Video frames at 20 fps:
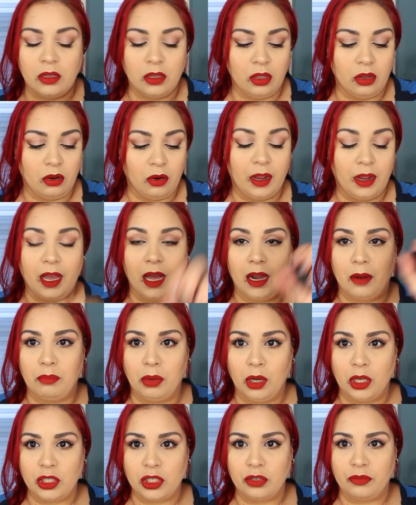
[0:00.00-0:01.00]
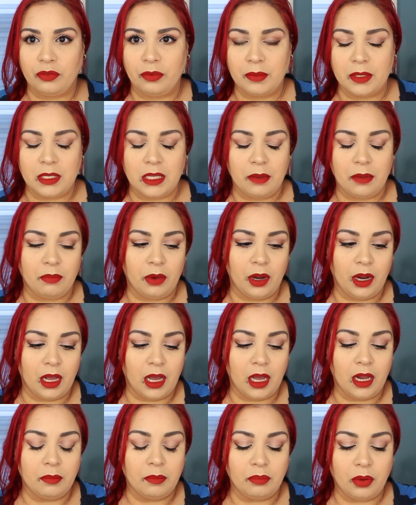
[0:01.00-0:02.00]
you know, I got a blusher from the same brand. I
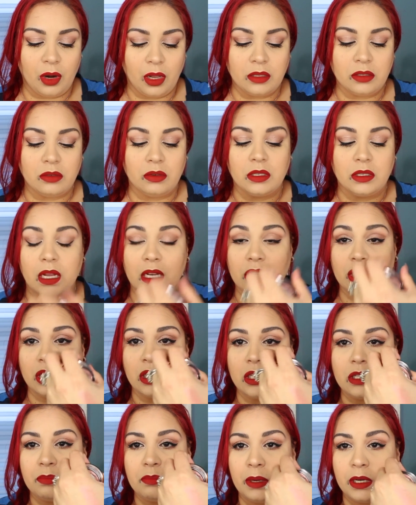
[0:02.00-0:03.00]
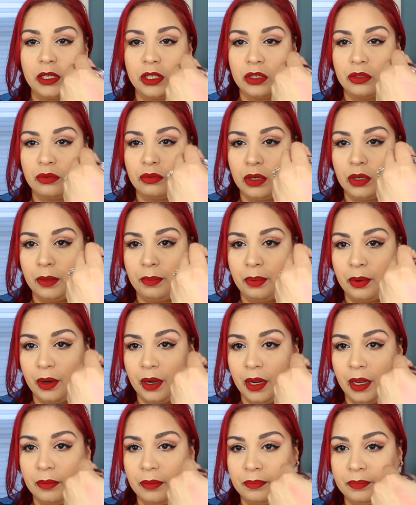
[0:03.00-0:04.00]
got a bronzer, and actually this blusher is really
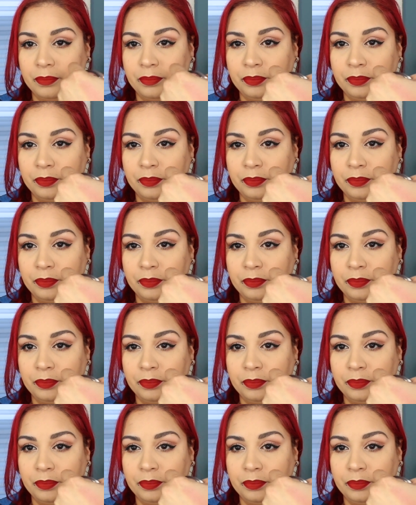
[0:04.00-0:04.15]
pretty.